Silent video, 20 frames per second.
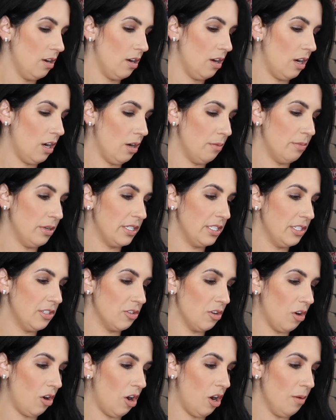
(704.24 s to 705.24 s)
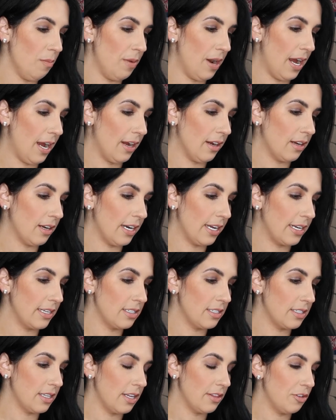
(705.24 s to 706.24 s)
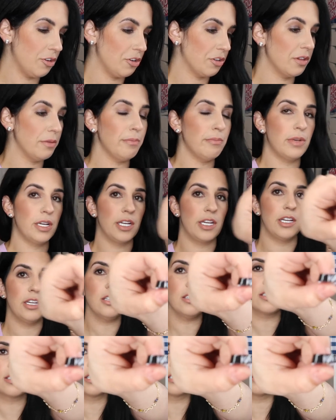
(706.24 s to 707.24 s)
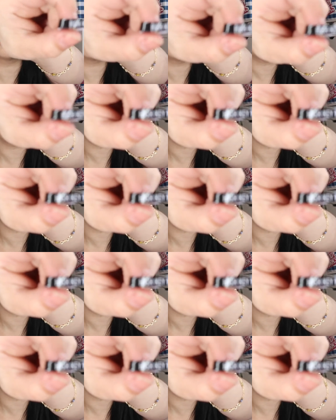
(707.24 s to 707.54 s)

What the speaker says: But these are all black. Like I said, they're the mini, it says it right